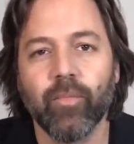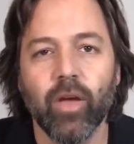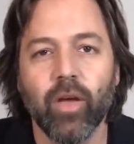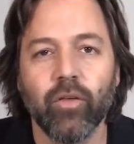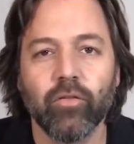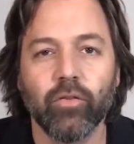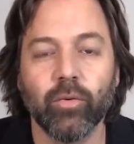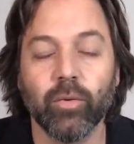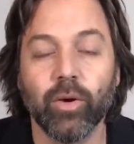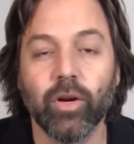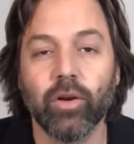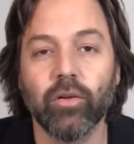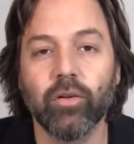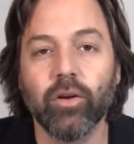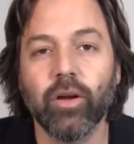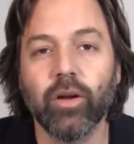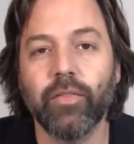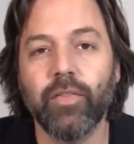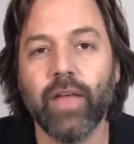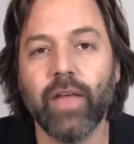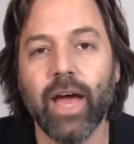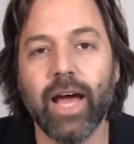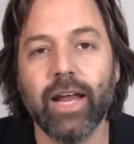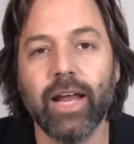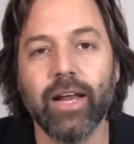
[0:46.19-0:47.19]
So we're going to look
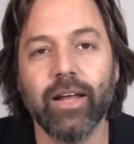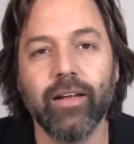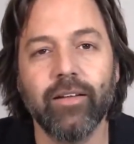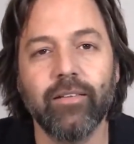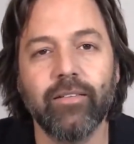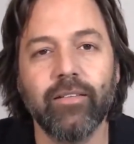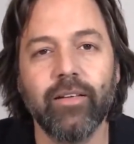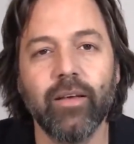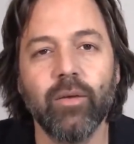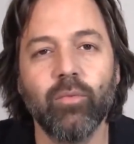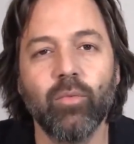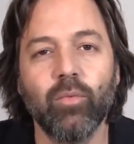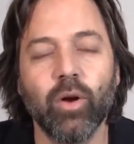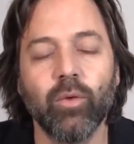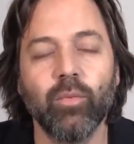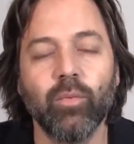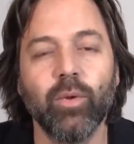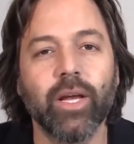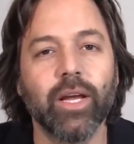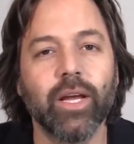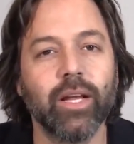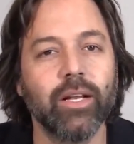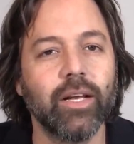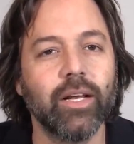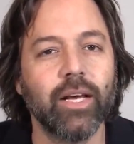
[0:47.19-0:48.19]
at that and see what we
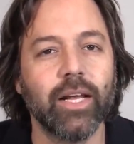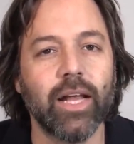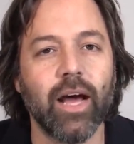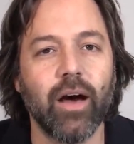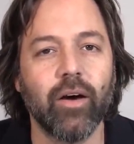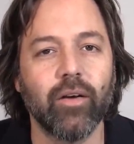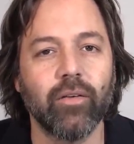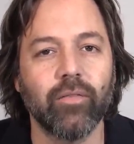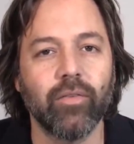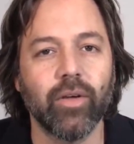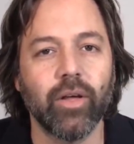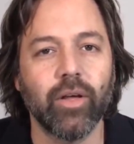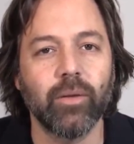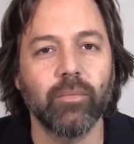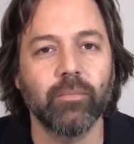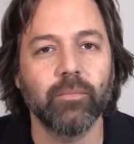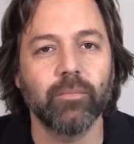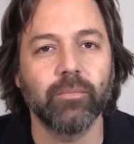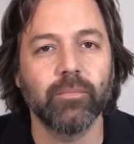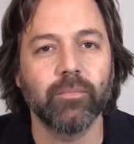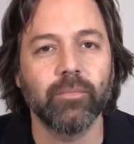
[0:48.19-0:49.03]
can get out of it.